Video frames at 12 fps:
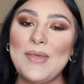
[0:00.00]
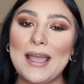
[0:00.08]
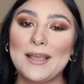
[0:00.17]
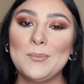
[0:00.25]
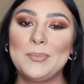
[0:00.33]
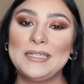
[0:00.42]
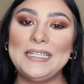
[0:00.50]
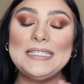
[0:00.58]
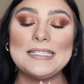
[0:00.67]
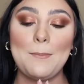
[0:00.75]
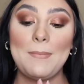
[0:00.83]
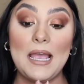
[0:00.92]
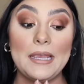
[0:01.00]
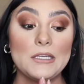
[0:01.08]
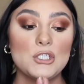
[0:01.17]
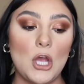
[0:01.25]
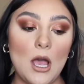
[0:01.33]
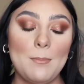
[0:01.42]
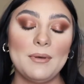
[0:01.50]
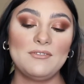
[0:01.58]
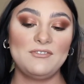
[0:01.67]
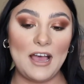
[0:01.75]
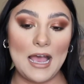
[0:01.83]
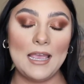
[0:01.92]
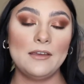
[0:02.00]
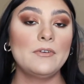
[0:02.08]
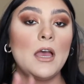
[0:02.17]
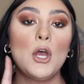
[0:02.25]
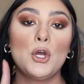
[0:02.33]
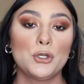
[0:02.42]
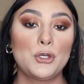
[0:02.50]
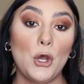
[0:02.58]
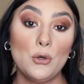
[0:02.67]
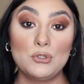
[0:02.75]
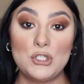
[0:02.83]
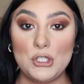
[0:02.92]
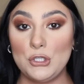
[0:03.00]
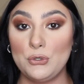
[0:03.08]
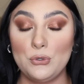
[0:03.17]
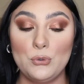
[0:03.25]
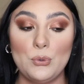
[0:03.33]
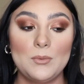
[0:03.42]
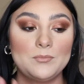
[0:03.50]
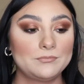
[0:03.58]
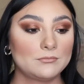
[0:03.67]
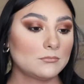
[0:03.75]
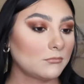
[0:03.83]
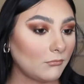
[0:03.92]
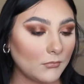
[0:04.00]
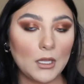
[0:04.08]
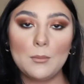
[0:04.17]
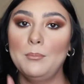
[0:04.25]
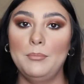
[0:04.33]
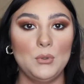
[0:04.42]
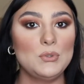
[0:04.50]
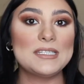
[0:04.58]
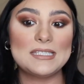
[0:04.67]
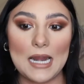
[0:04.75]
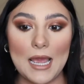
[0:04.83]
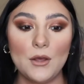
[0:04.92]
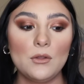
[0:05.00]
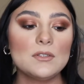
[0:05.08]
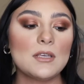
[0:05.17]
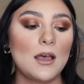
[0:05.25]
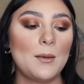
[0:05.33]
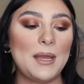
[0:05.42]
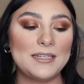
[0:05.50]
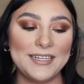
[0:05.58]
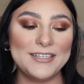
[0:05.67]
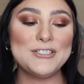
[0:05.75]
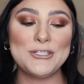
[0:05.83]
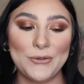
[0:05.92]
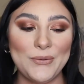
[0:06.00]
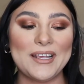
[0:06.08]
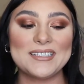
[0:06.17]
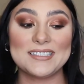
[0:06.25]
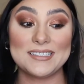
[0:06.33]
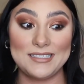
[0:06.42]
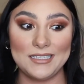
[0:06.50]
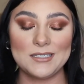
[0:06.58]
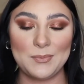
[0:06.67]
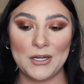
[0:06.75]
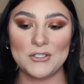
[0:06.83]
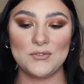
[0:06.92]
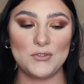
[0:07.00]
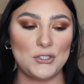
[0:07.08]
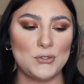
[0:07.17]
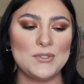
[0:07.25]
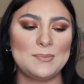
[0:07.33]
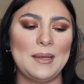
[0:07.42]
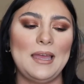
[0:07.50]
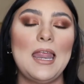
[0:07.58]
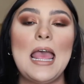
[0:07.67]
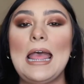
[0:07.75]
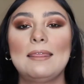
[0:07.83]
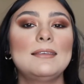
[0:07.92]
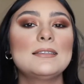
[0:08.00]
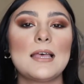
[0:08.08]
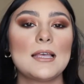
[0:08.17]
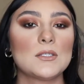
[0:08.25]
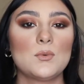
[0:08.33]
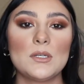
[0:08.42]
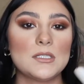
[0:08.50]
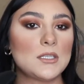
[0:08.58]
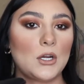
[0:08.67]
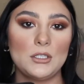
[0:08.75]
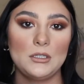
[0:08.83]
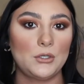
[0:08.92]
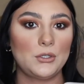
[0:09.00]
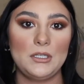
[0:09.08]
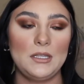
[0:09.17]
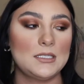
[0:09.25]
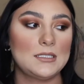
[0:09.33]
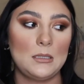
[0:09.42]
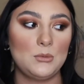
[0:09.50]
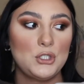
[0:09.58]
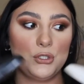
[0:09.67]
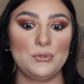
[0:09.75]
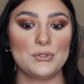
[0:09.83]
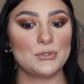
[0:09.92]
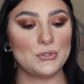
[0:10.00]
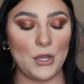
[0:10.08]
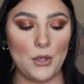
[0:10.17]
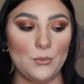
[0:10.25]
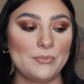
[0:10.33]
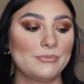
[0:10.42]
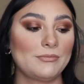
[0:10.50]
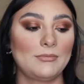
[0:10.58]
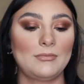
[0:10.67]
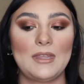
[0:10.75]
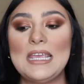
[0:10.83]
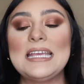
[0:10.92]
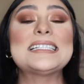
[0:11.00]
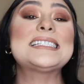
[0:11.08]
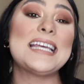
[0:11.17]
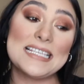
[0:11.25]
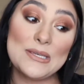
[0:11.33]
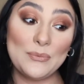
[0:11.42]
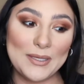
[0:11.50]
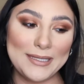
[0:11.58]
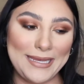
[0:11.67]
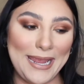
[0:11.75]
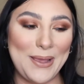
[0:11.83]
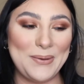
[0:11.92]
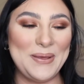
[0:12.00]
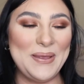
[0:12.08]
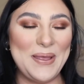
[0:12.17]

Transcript: that completes my top 5 go-to boot styles. I did show you guys 6 pairs of shoes, but these last ones are literally the same shoes, so doesn't really count.